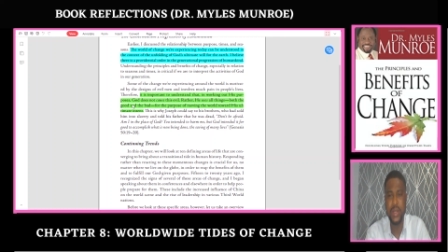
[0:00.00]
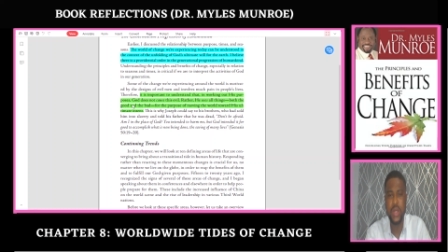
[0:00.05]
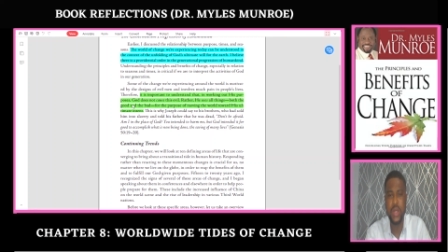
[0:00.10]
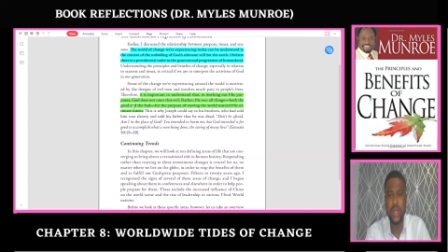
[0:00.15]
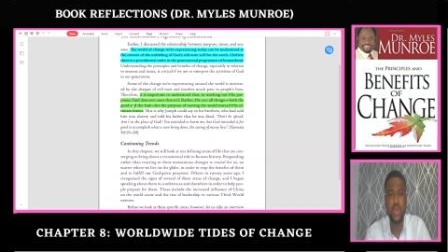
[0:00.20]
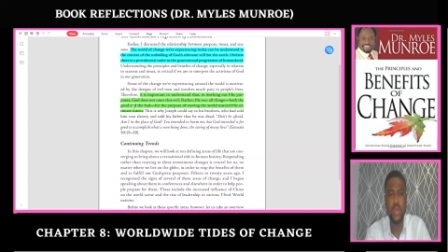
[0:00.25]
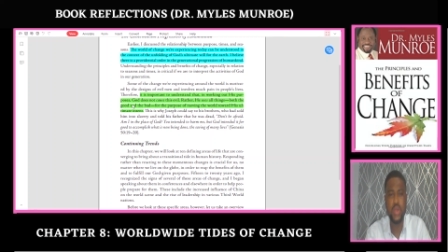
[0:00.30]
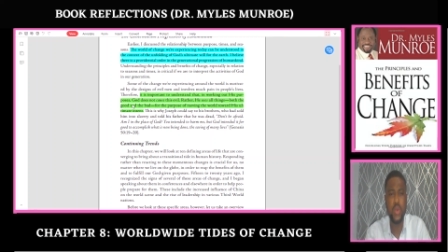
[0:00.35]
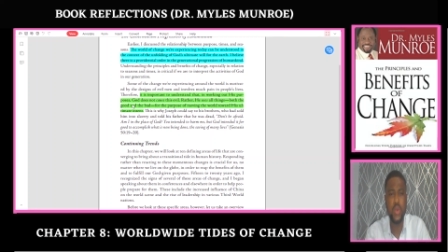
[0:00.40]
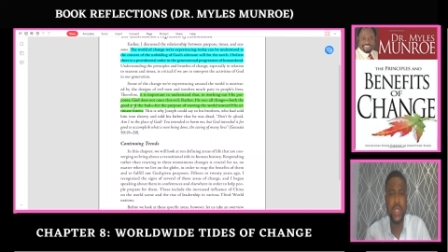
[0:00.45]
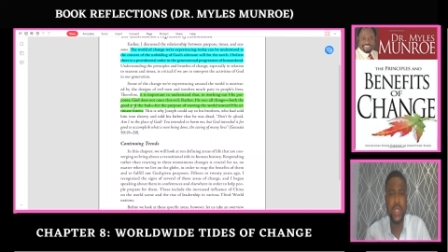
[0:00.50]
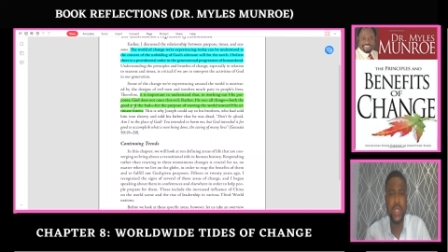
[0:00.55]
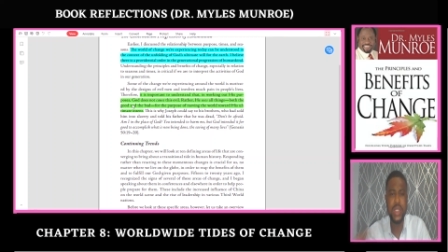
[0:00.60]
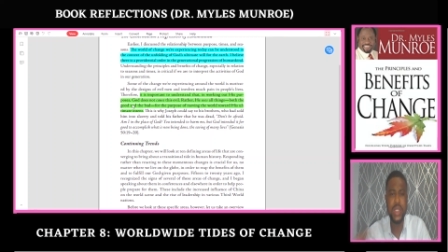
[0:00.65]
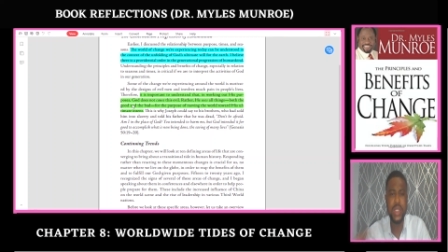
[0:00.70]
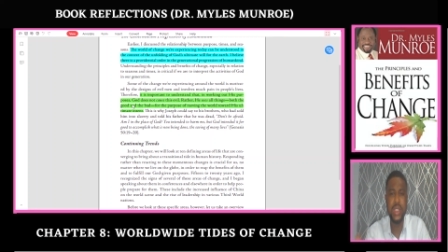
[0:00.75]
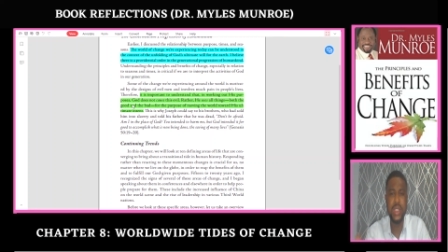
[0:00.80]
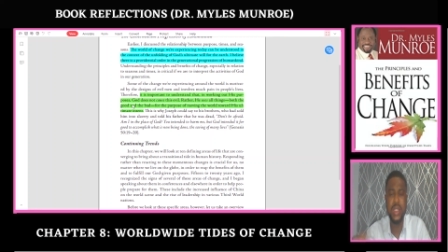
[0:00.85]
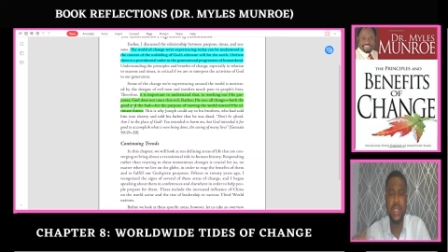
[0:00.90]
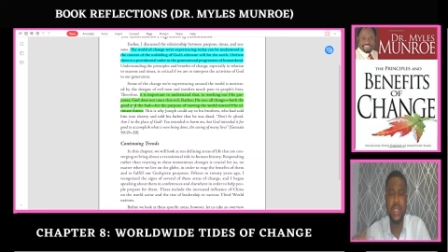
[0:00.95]
So we
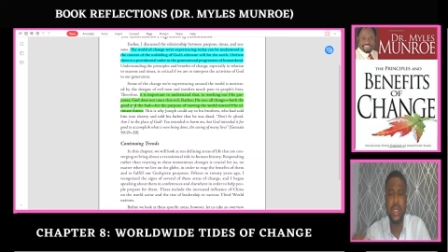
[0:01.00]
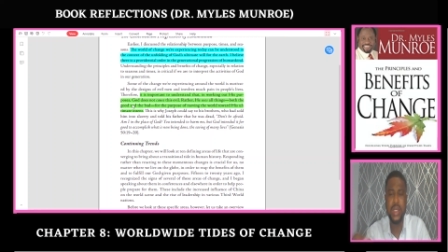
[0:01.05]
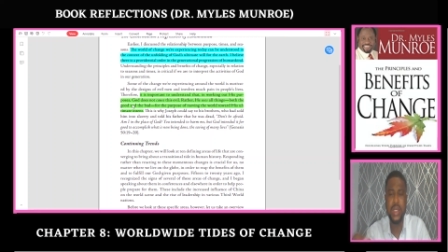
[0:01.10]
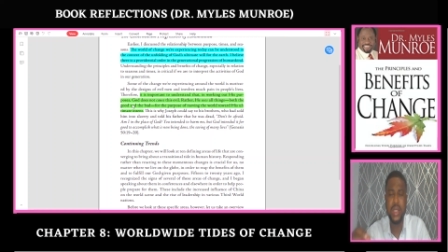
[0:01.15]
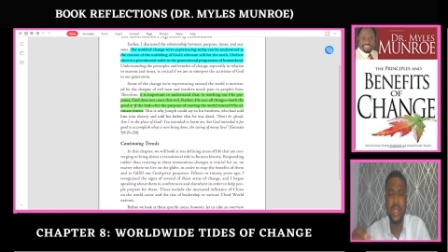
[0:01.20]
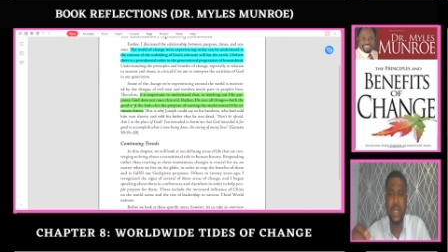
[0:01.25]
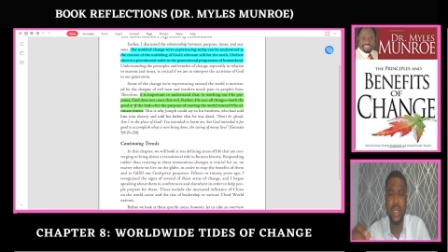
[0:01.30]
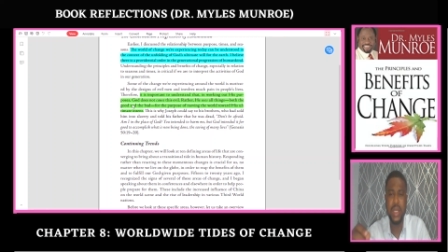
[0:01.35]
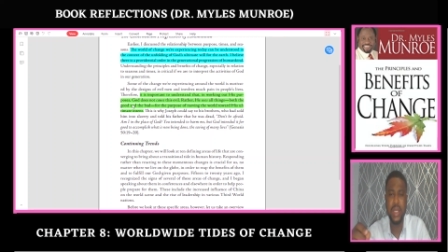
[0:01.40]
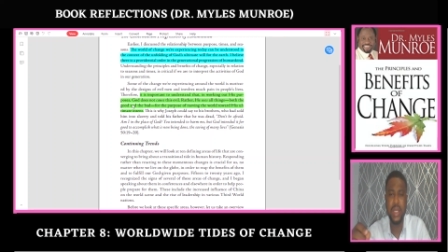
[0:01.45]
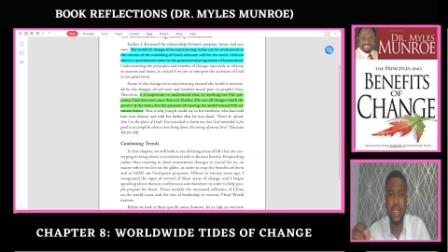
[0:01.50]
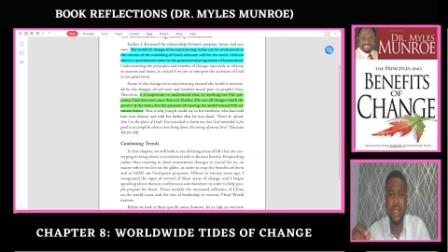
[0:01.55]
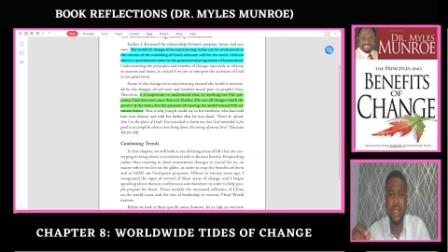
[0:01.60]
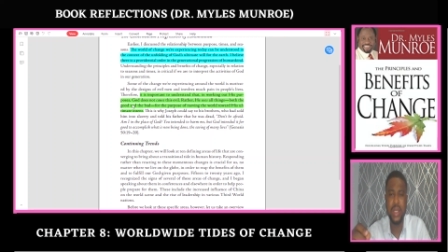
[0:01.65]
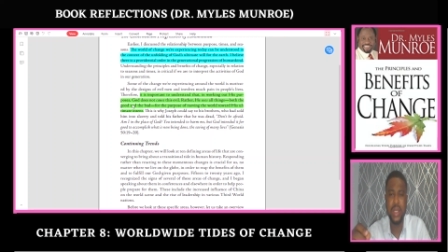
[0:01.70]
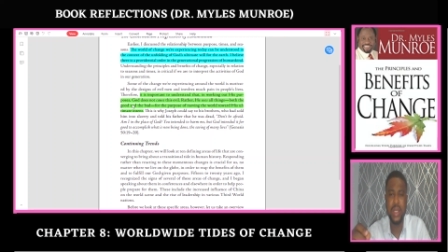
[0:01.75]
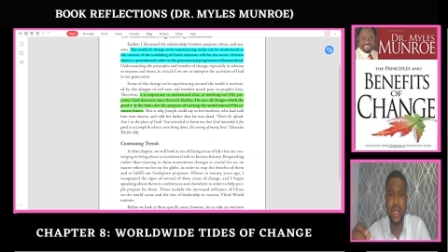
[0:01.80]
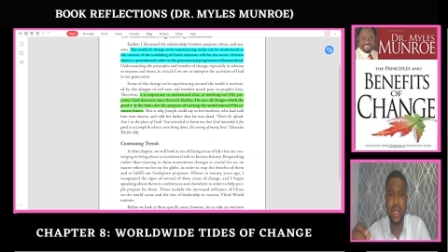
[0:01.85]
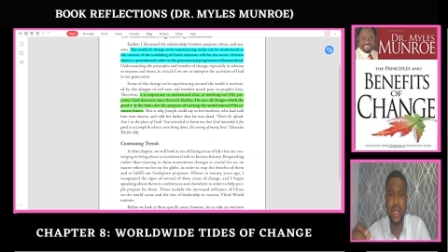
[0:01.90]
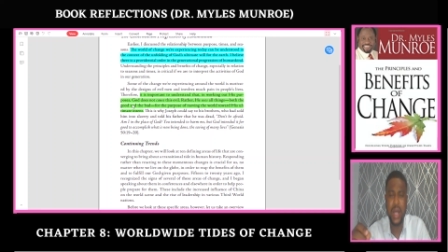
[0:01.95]
see in
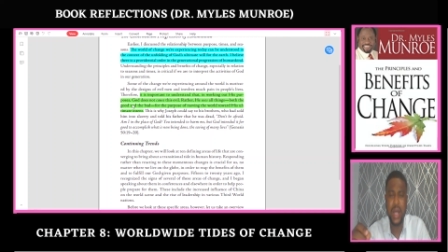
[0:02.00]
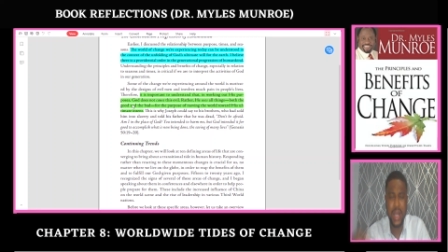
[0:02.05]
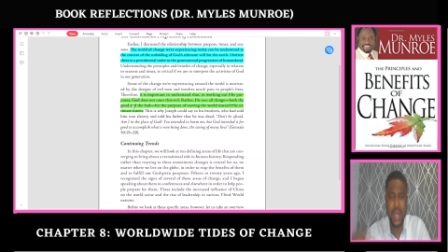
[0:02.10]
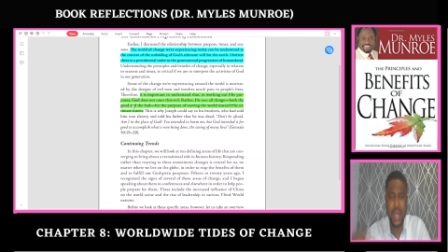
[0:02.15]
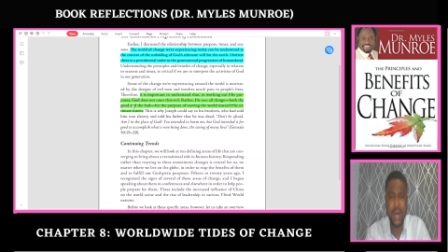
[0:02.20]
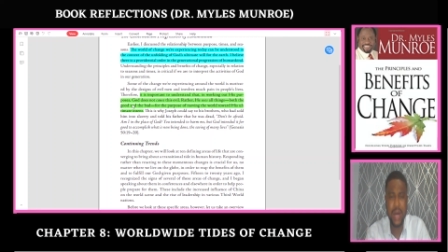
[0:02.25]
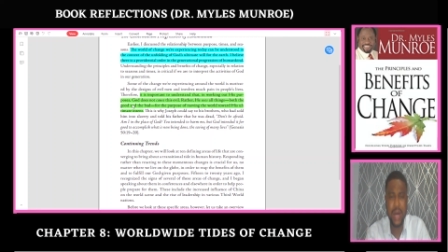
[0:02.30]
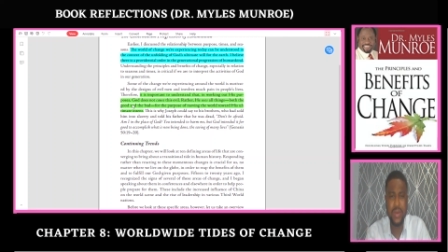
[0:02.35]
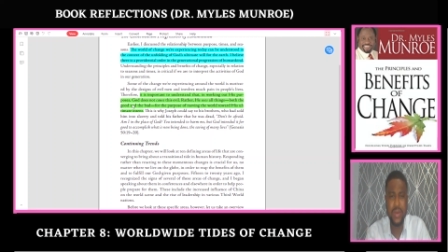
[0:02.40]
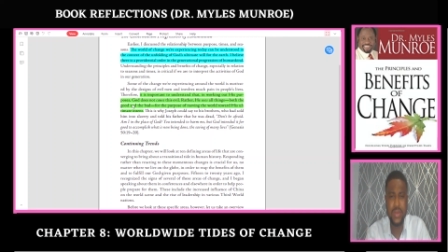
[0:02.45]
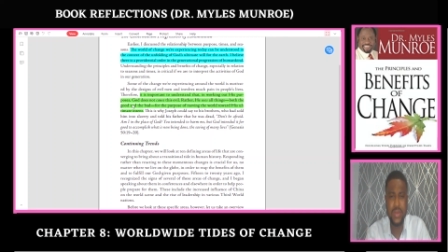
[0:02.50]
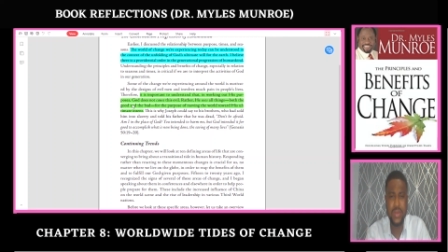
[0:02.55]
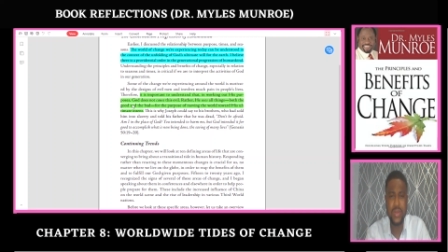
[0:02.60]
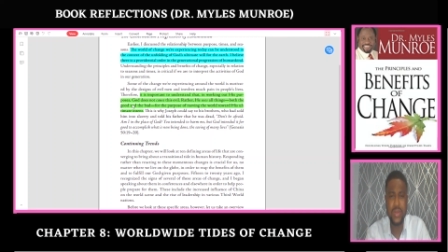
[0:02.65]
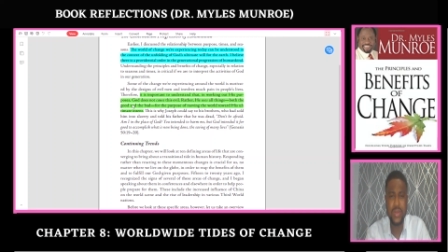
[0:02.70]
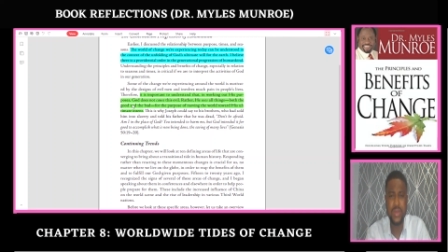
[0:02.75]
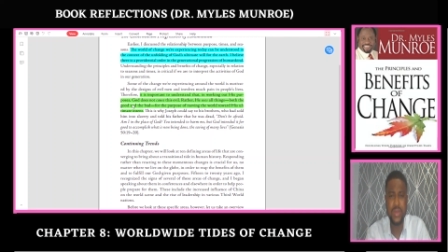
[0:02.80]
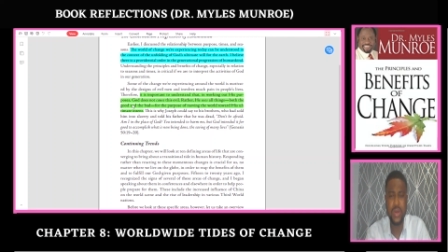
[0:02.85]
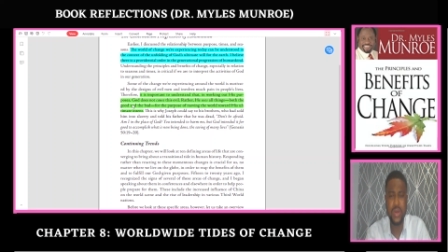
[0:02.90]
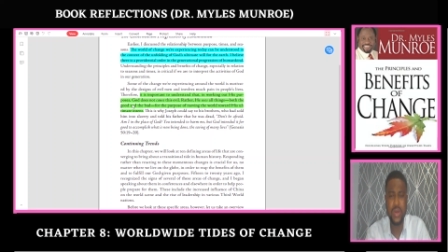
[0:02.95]
the account
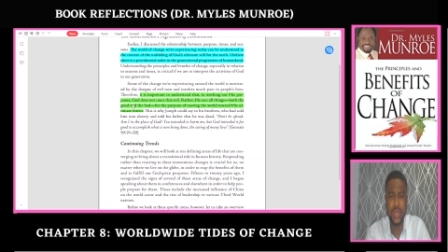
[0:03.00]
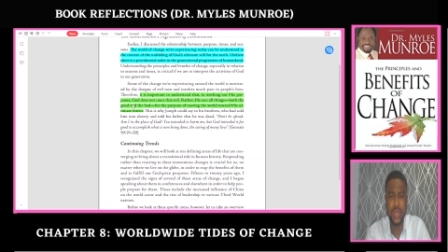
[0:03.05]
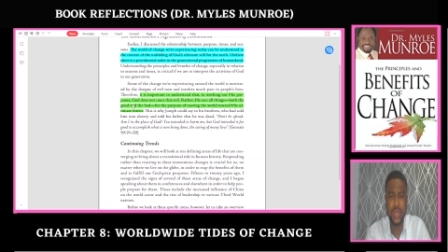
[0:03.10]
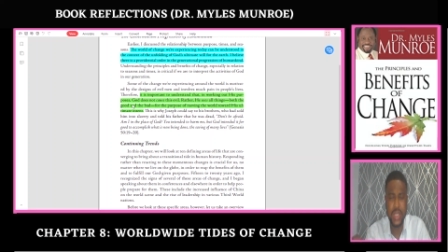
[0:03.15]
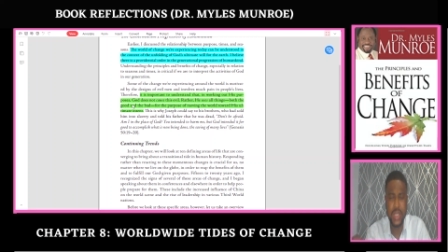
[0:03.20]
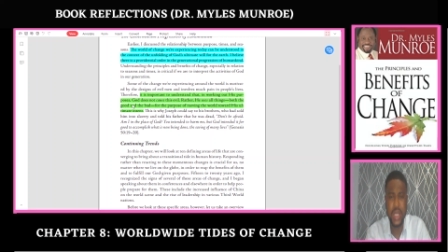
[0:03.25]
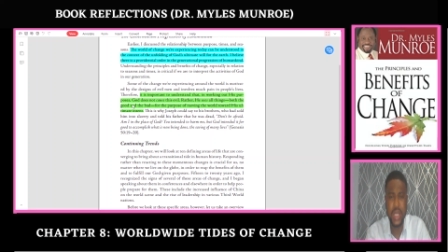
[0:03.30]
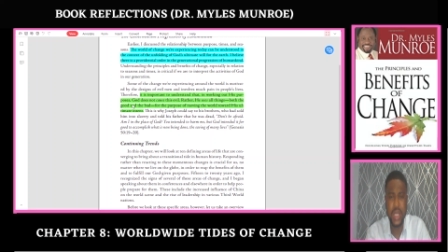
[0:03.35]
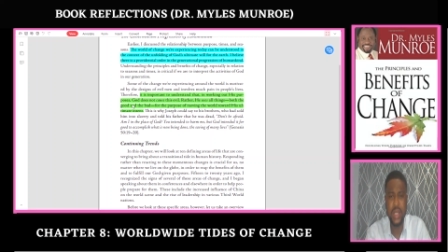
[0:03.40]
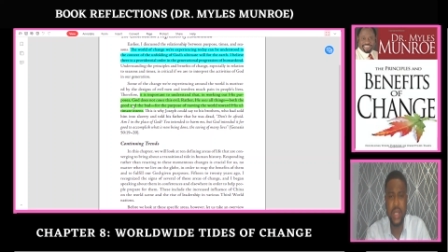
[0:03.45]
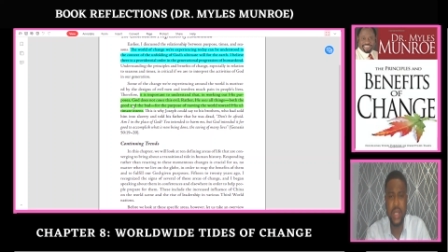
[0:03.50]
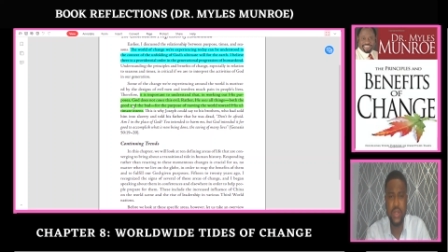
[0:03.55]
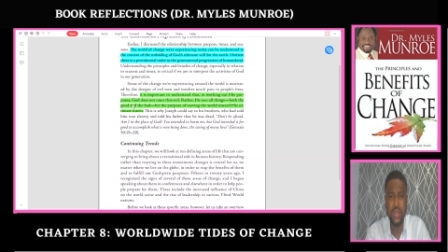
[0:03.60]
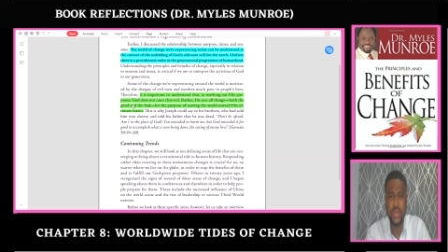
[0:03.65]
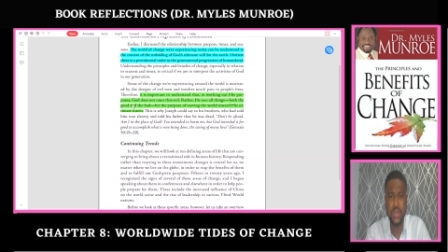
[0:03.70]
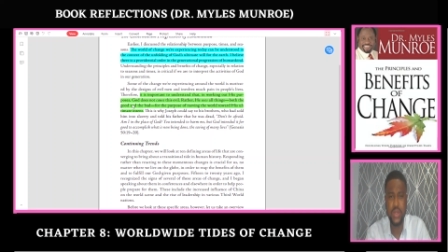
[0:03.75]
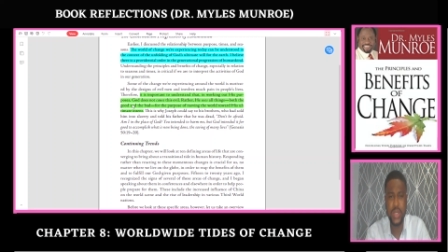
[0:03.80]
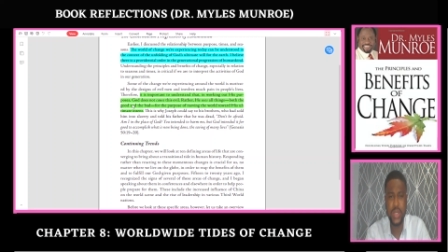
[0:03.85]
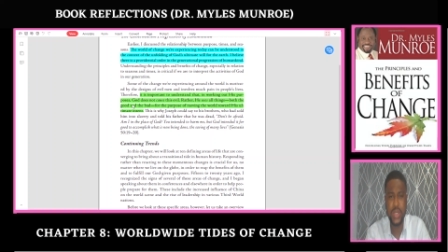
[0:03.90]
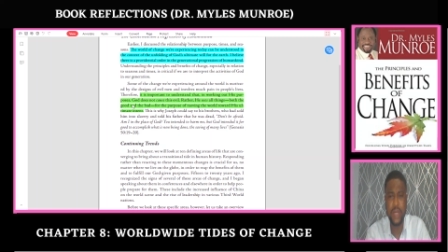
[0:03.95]
concerning
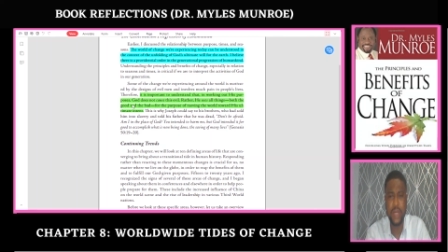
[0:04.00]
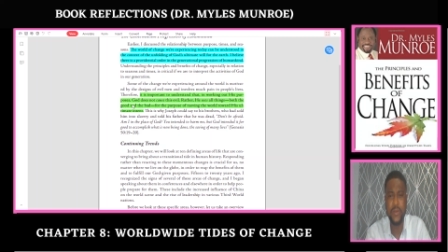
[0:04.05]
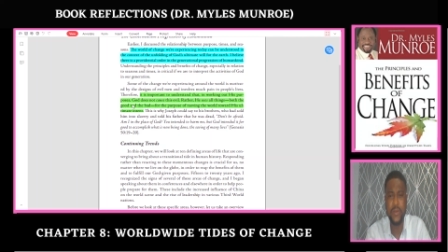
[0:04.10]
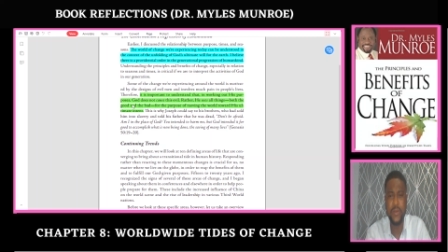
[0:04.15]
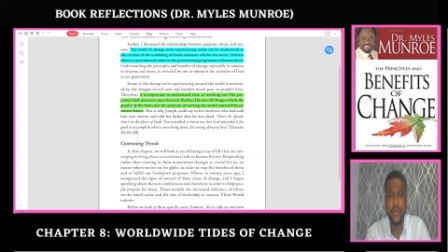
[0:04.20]
Joseph,